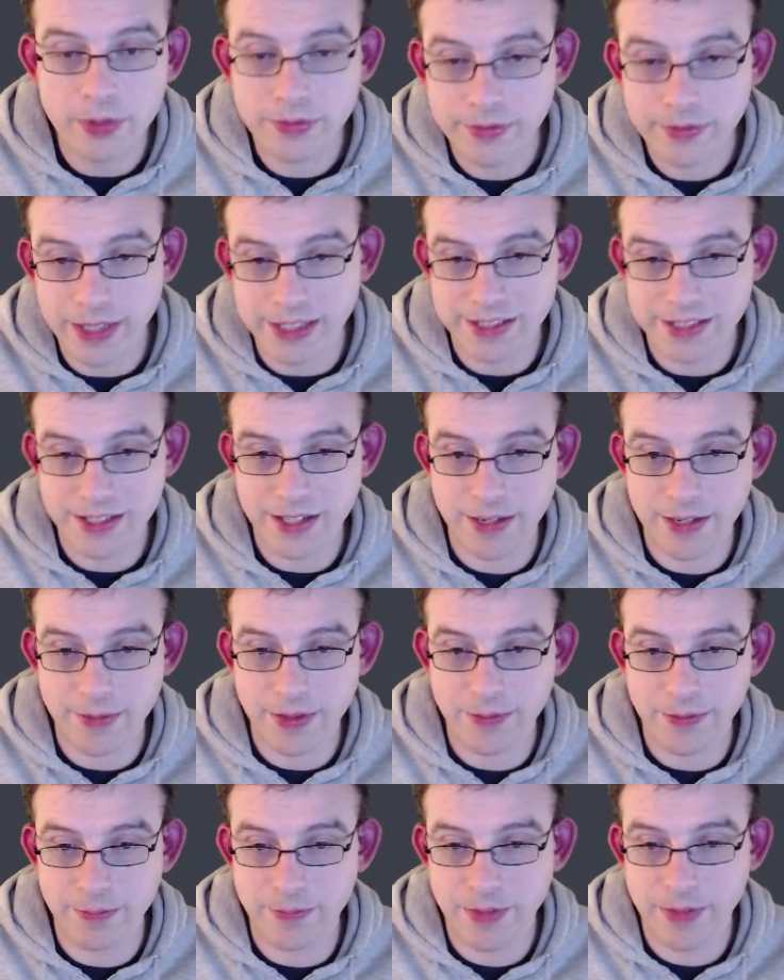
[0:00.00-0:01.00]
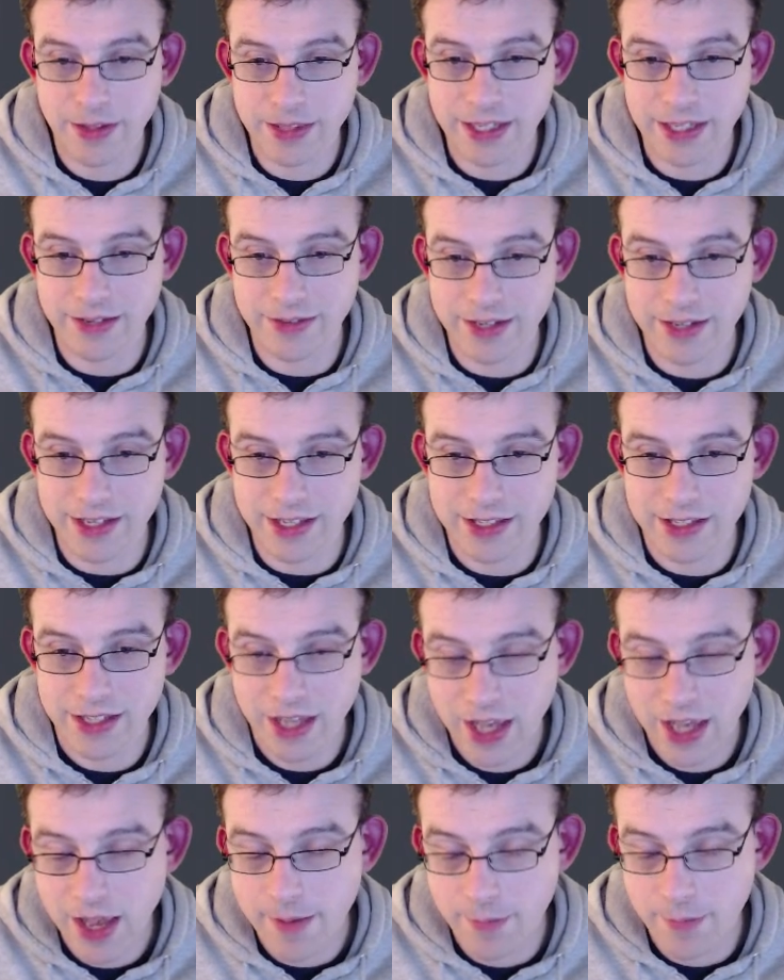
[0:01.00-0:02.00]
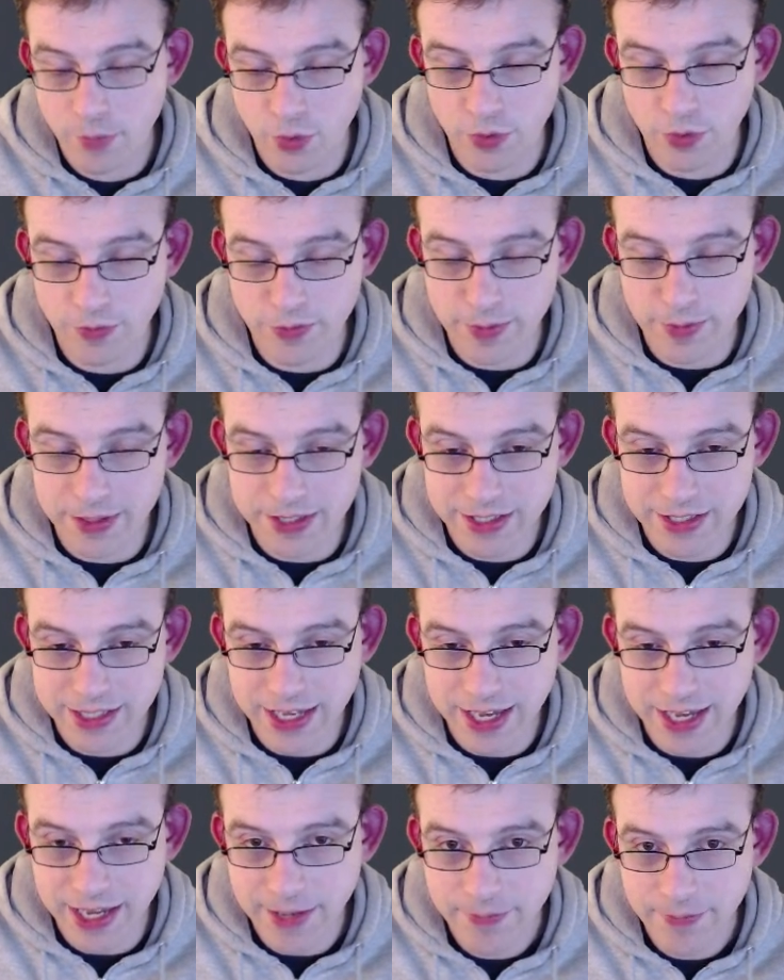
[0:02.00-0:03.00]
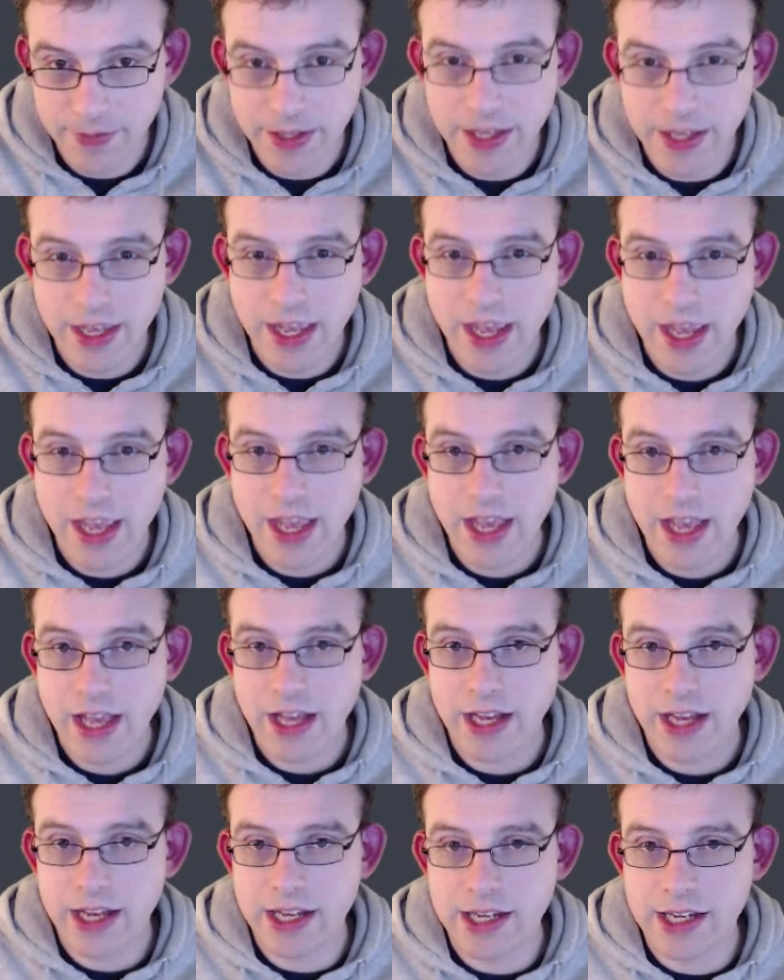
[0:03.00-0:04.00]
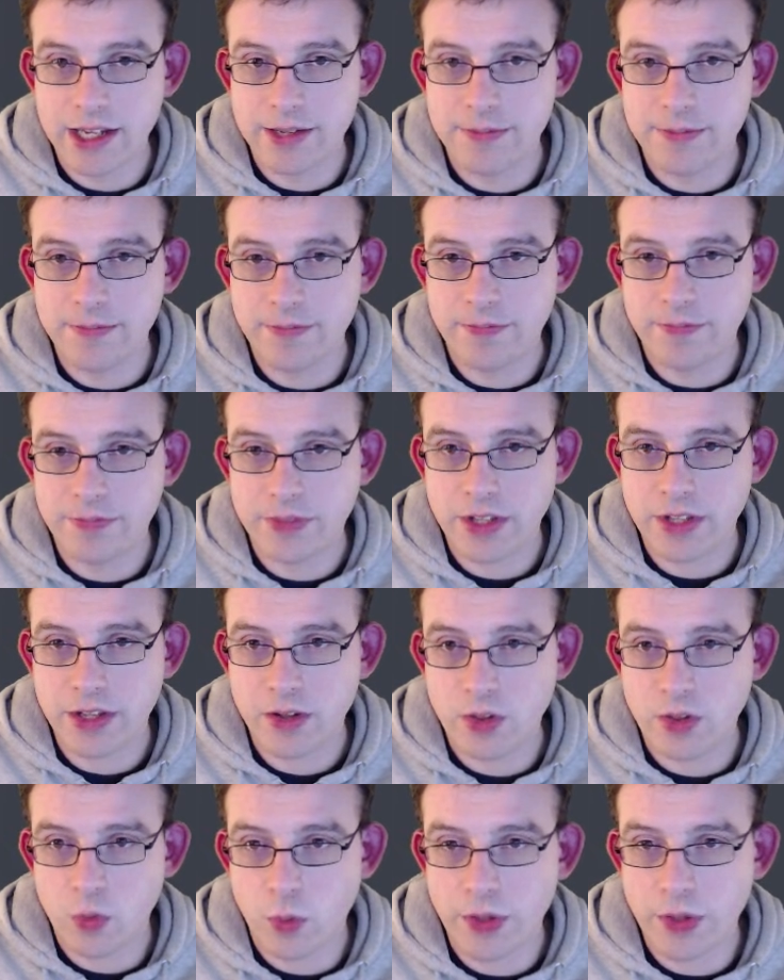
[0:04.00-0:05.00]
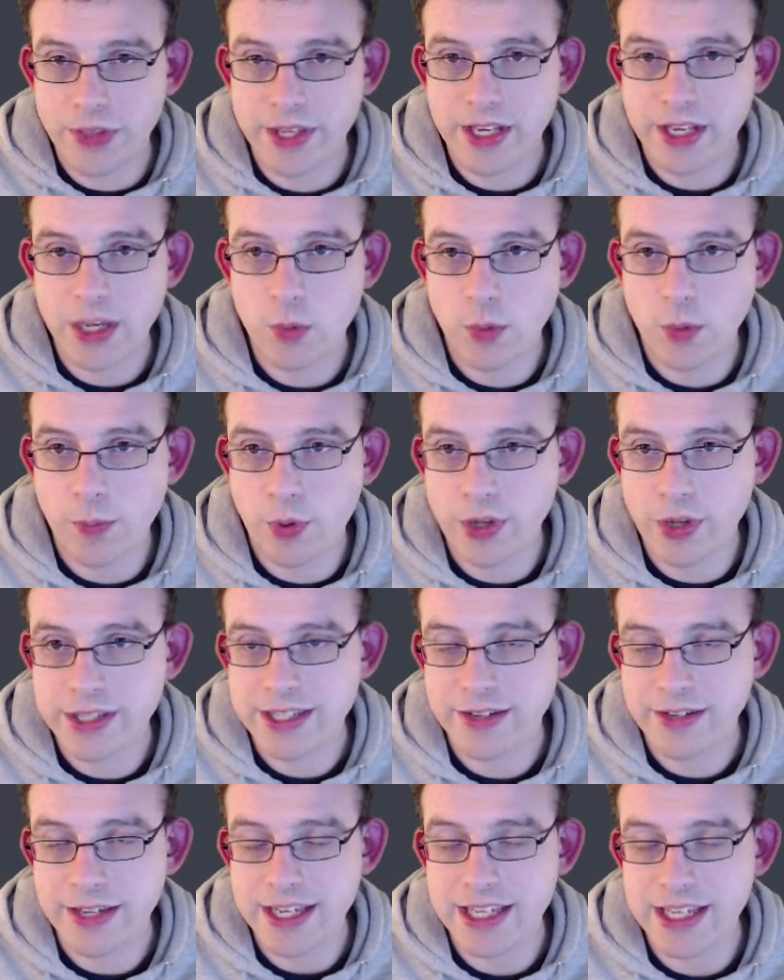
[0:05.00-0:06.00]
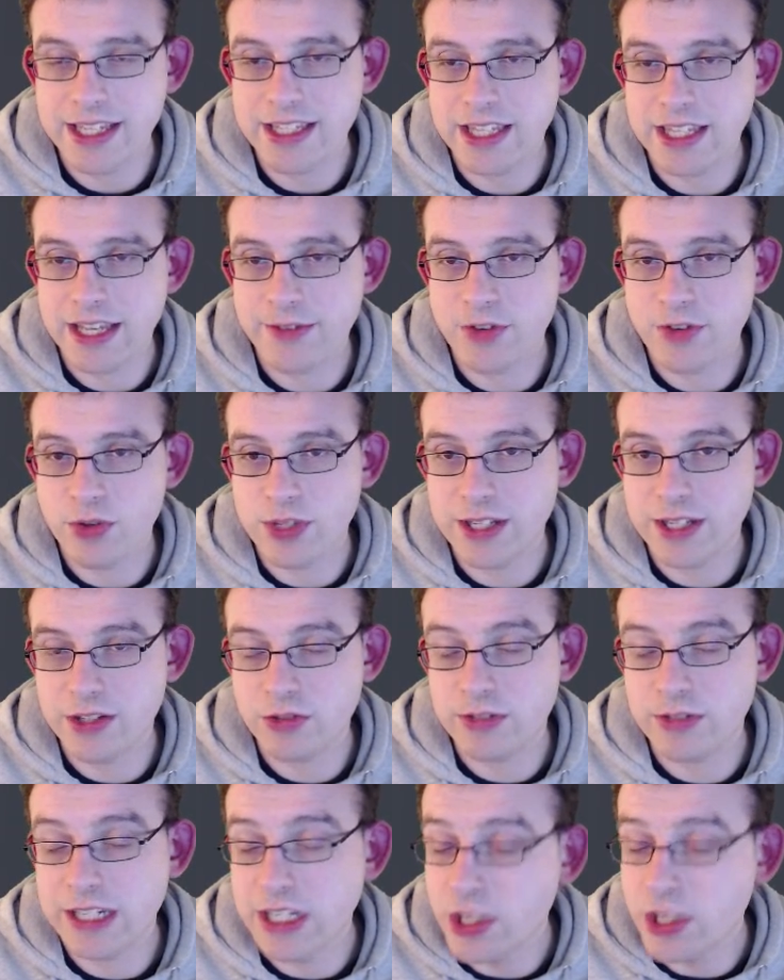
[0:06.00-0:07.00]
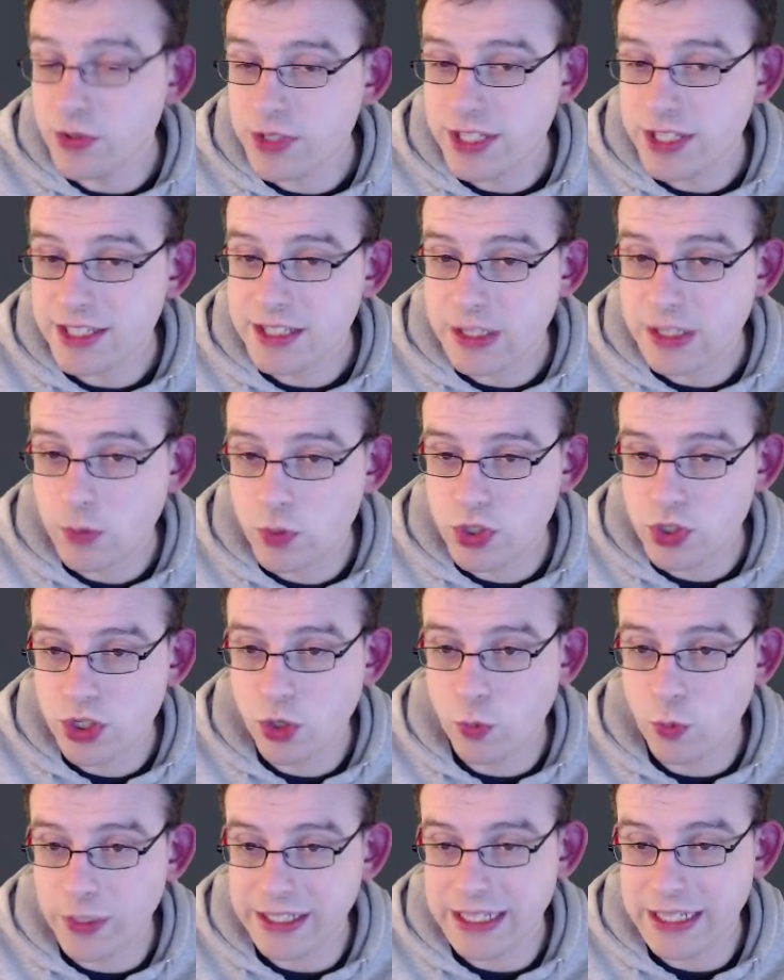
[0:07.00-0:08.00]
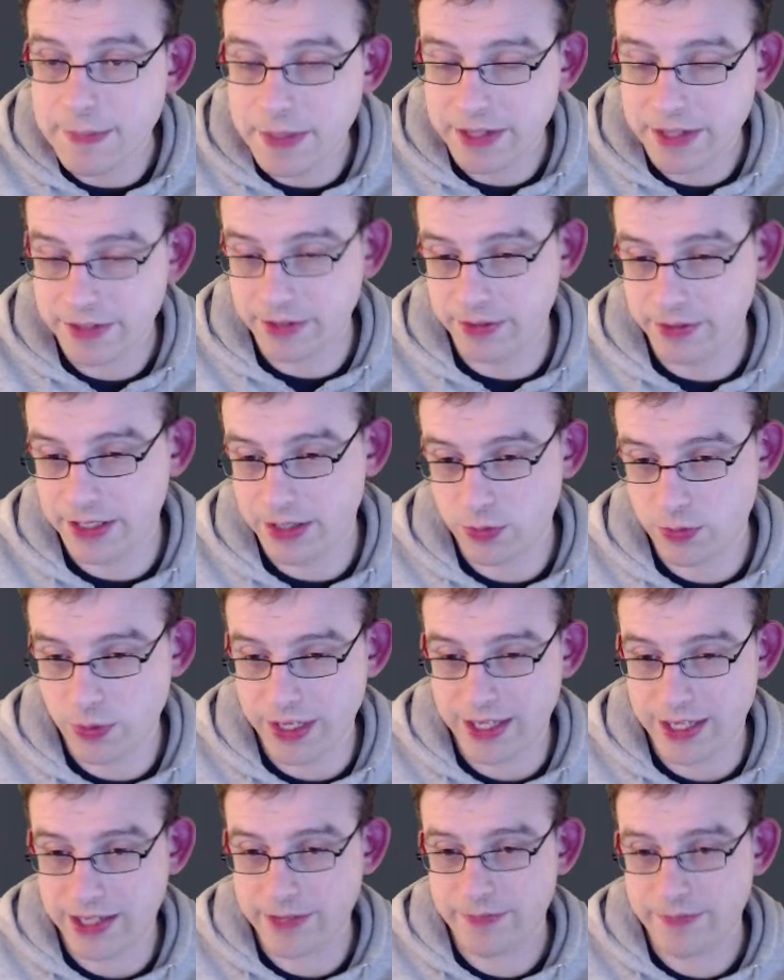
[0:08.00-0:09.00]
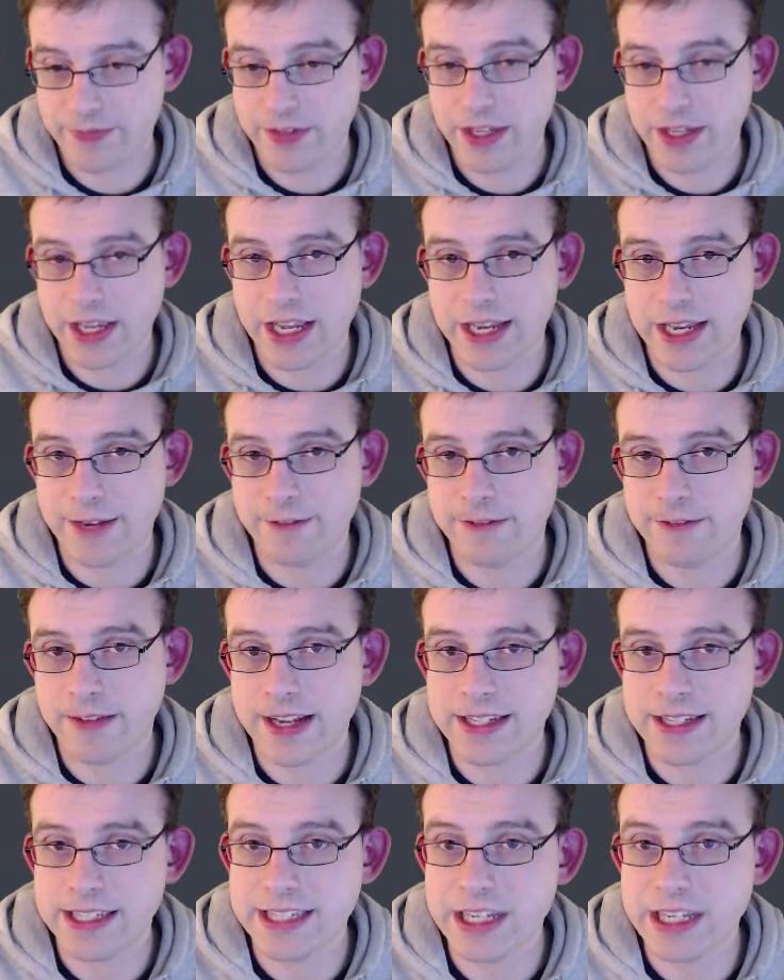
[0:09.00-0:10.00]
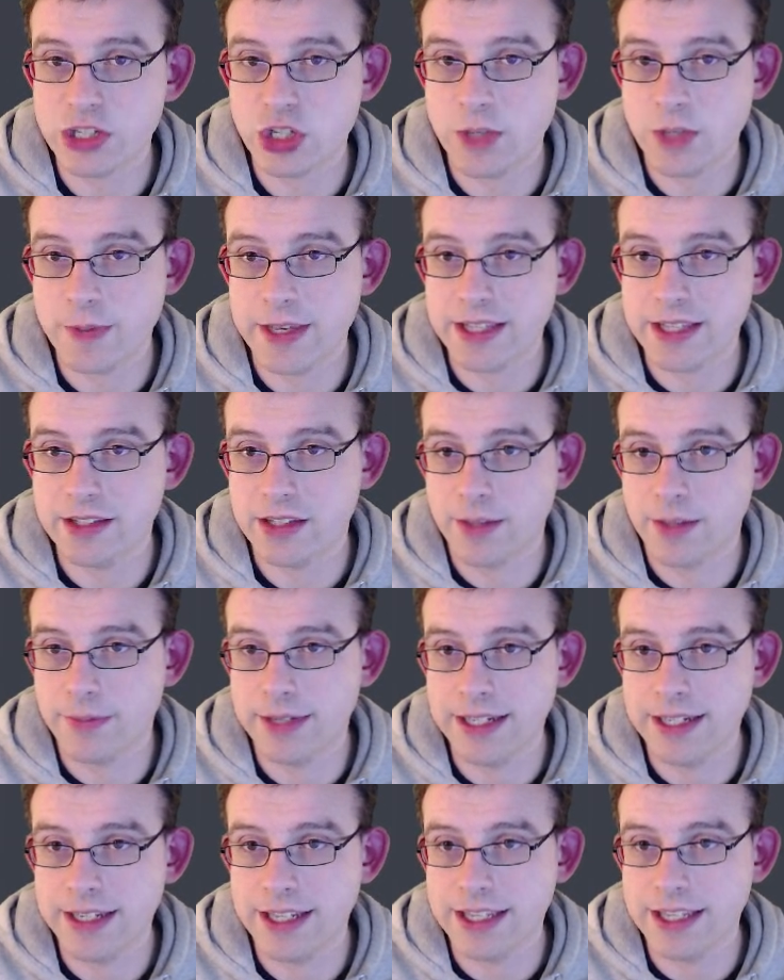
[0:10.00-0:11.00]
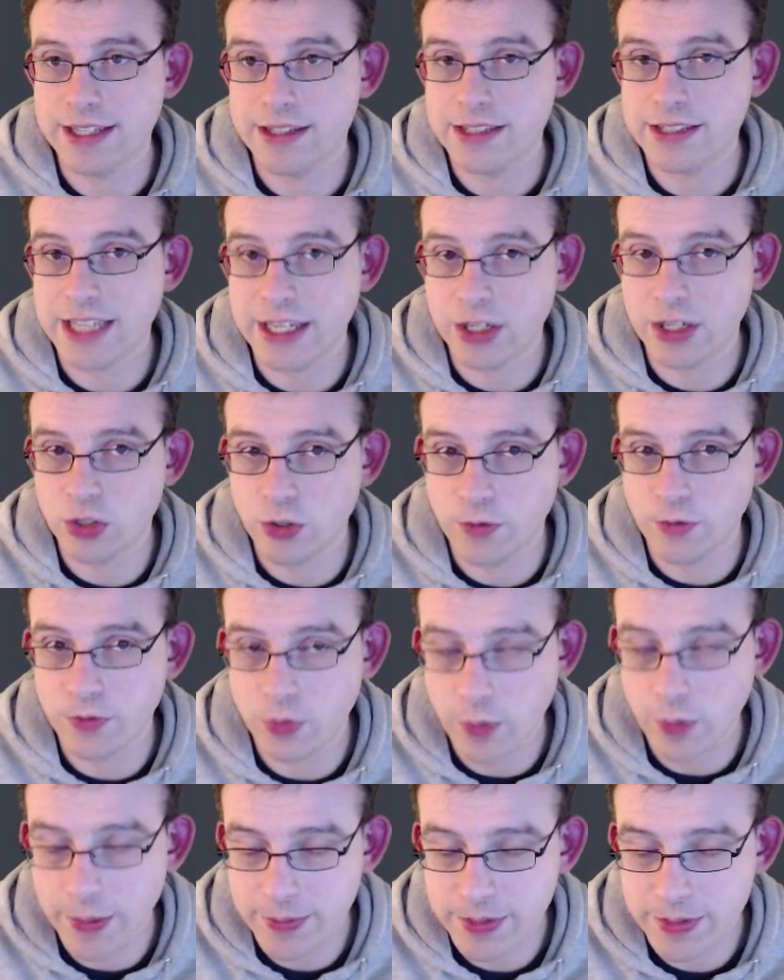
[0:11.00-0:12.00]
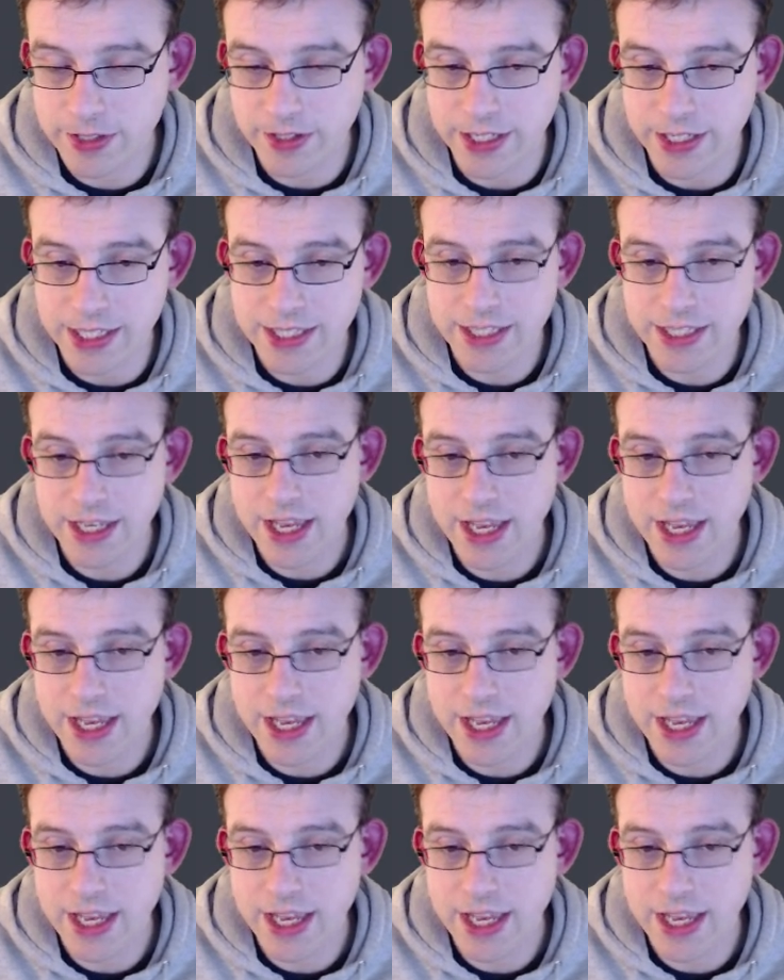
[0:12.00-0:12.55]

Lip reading: next time there is more for me to say. The one thing I will point out is, if you didn't already notice, there was no weekly bundle this week. And in fact, it's actually been completely taken off the website.